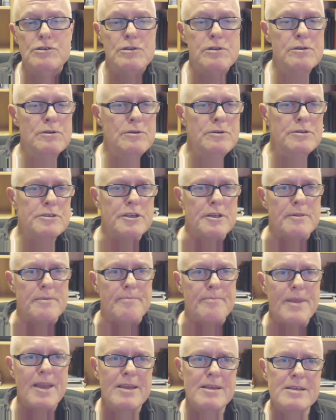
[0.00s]

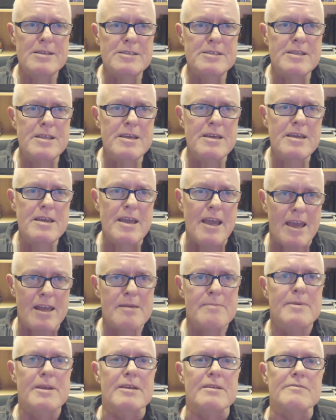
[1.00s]
Delusion is the
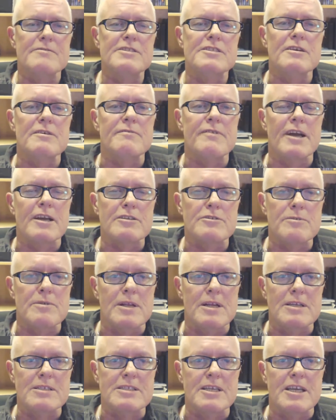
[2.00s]
enemy of
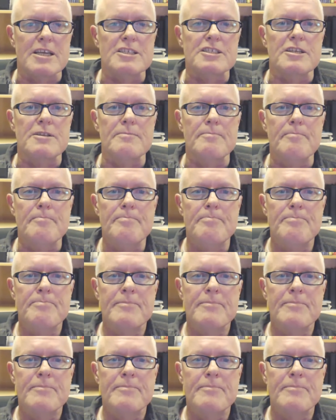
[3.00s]
self-actualization.